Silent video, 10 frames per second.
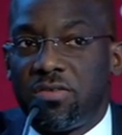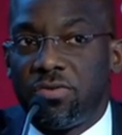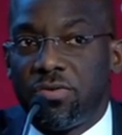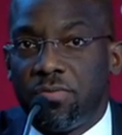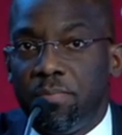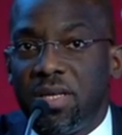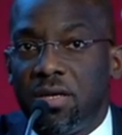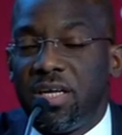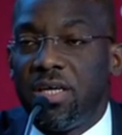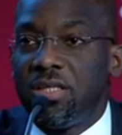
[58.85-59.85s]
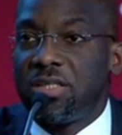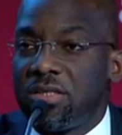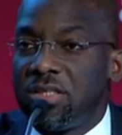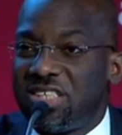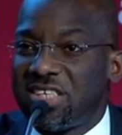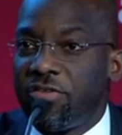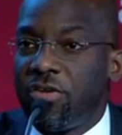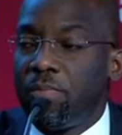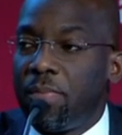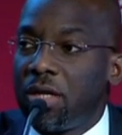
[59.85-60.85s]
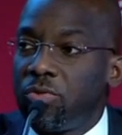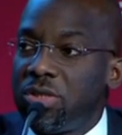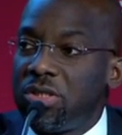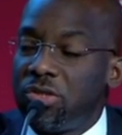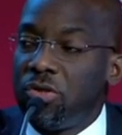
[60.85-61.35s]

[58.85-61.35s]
to Middle East, the southern part, which is